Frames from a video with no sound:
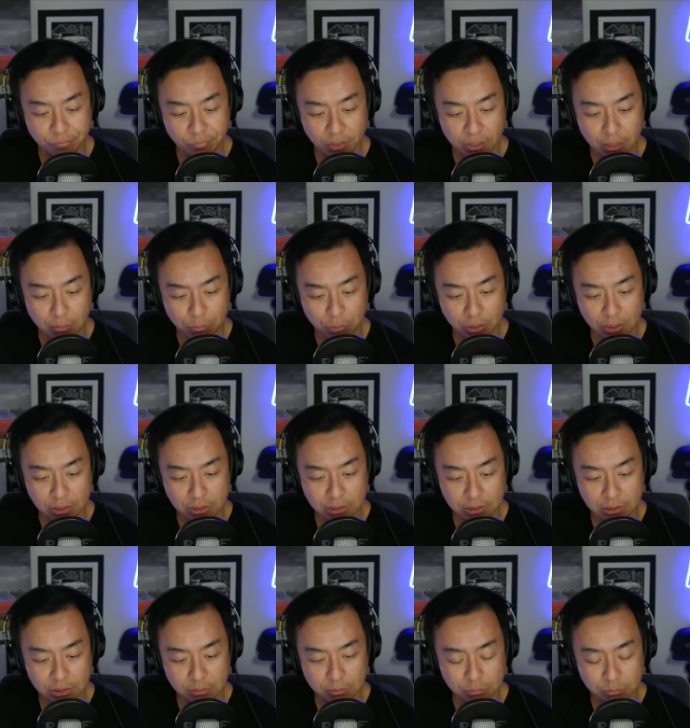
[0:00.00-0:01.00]

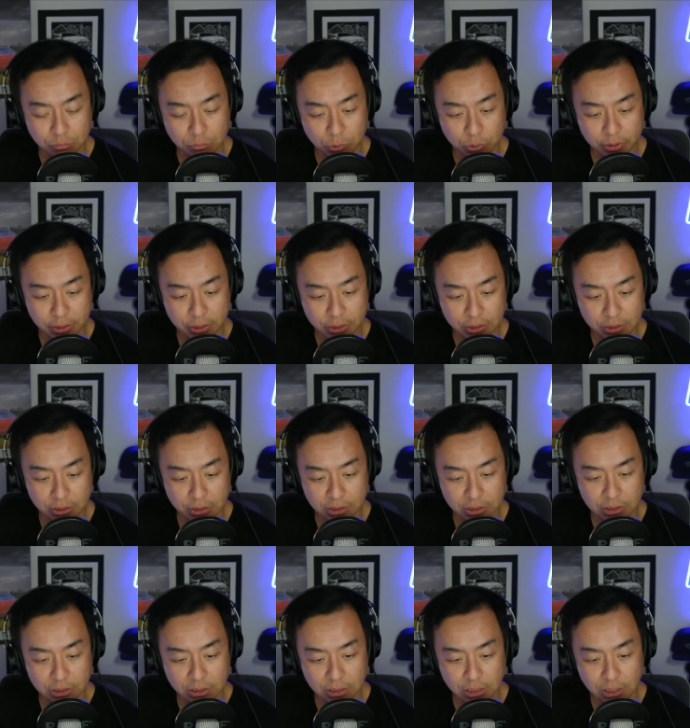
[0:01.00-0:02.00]
umbrellas, more
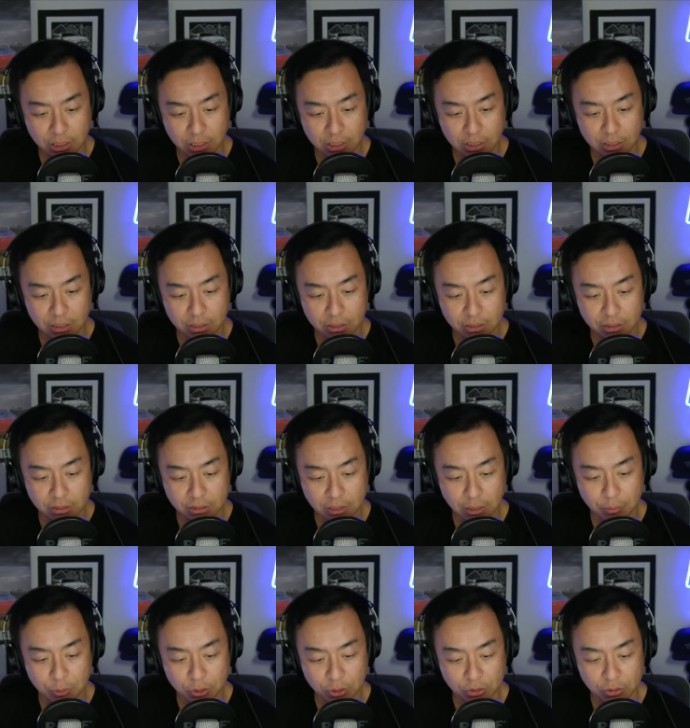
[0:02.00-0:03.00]
t-shirts,
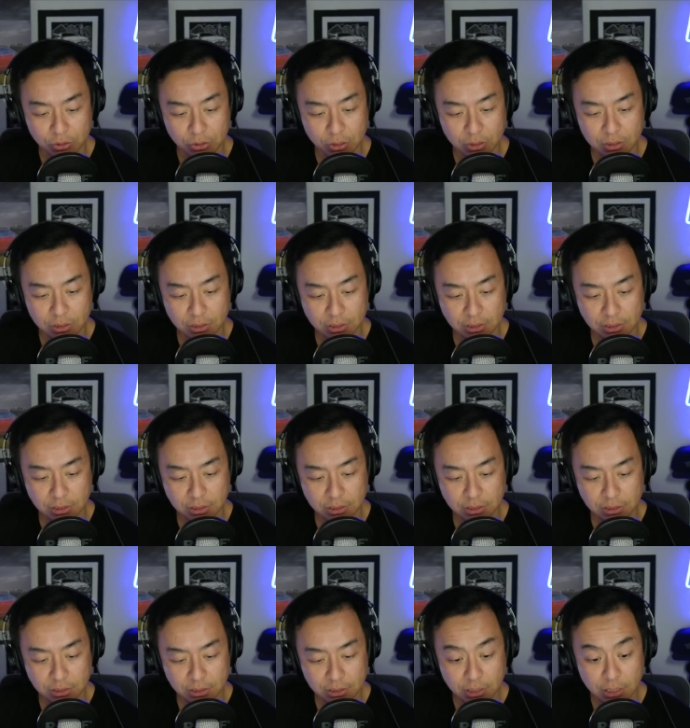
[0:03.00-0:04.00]
Cybertruck socks,
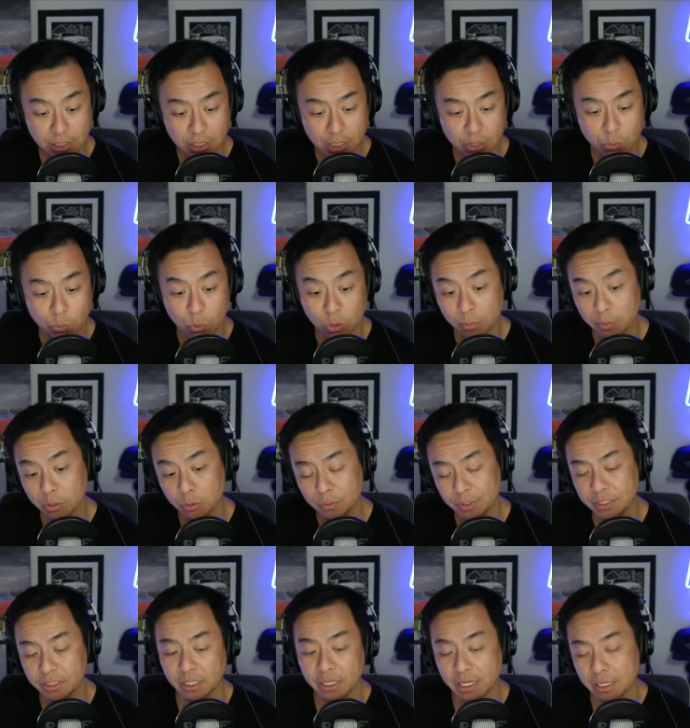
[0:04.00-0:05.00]
water bottle,
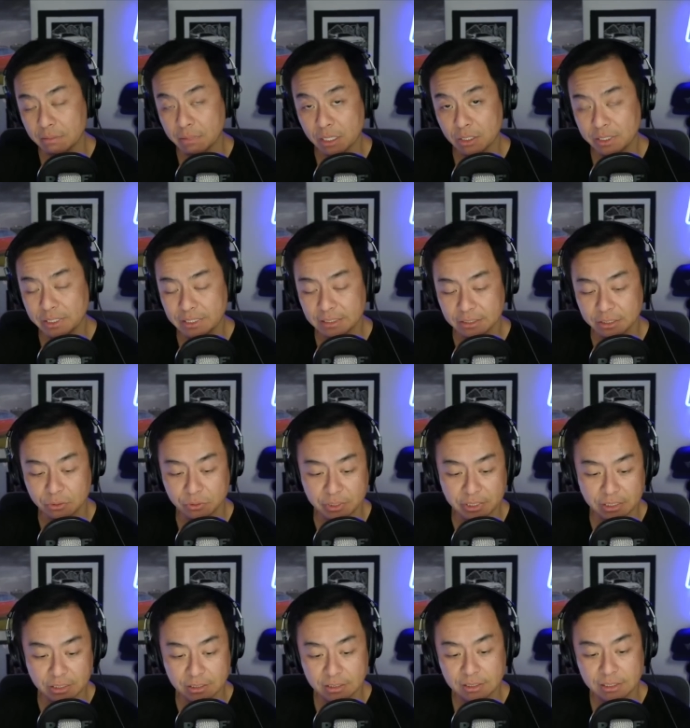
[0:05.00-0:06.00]
which I'm actually
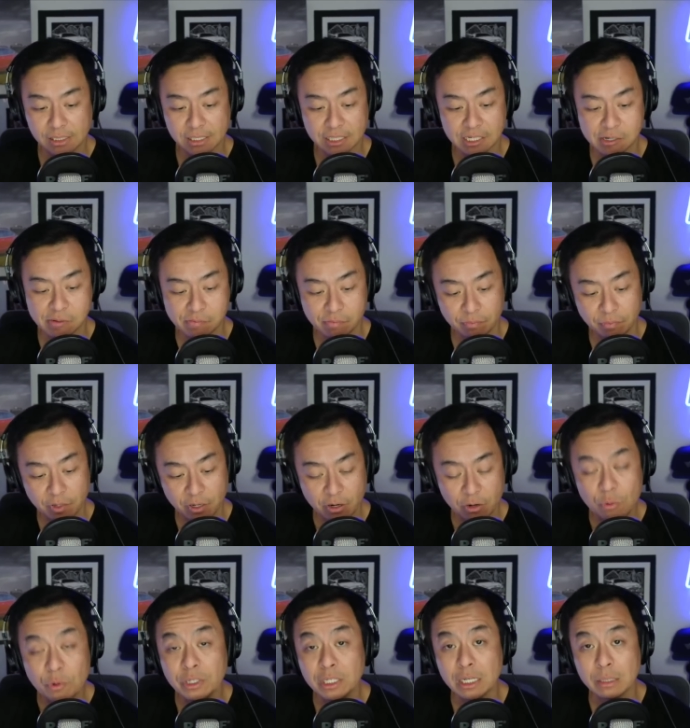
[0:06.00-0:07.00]
considering
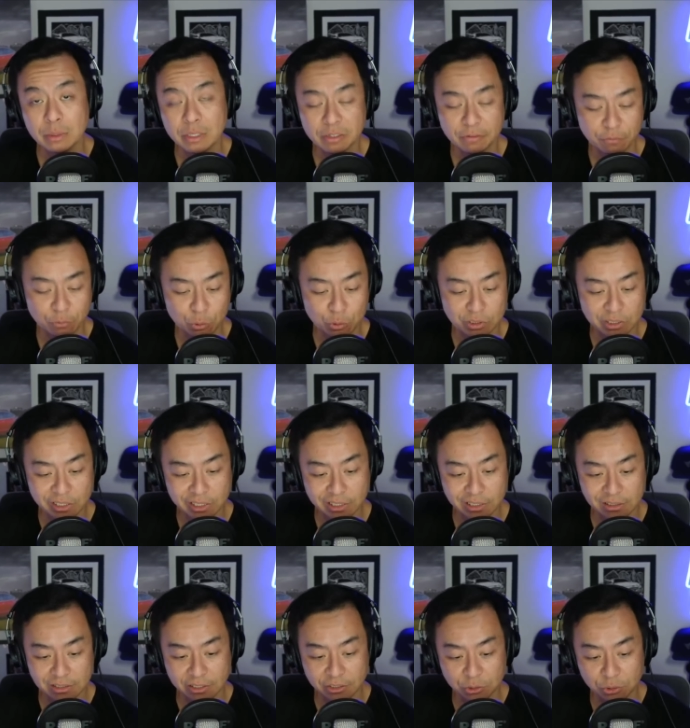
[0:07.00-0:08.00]
redeeming for today
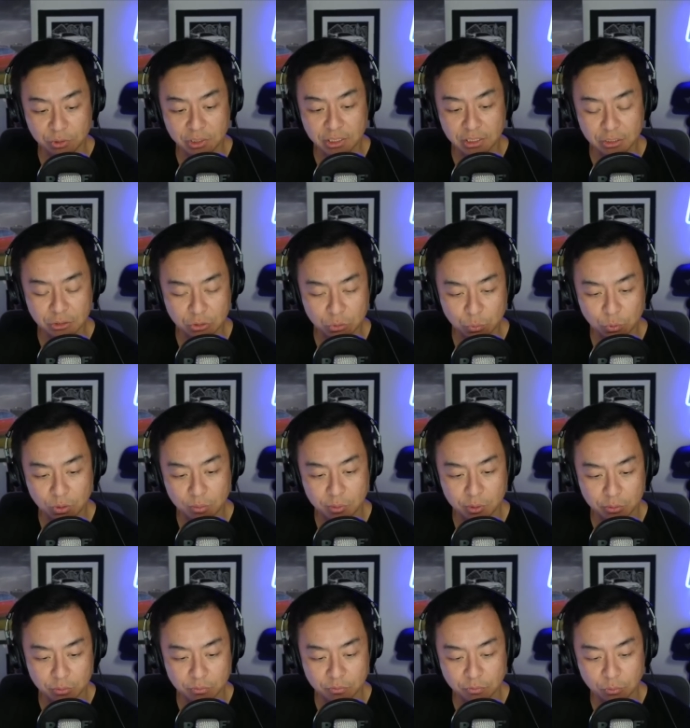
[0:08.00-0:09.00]
because I do need a new water
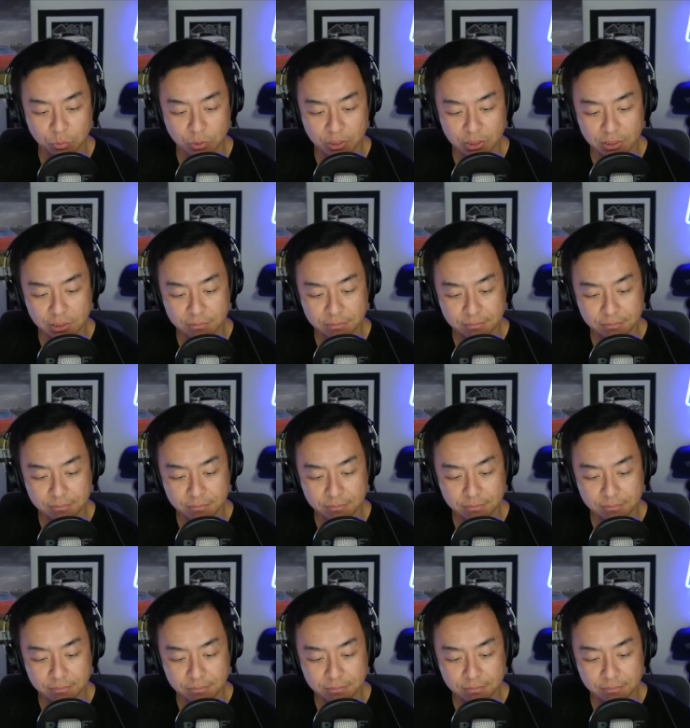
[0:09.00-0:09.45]
bottle for work.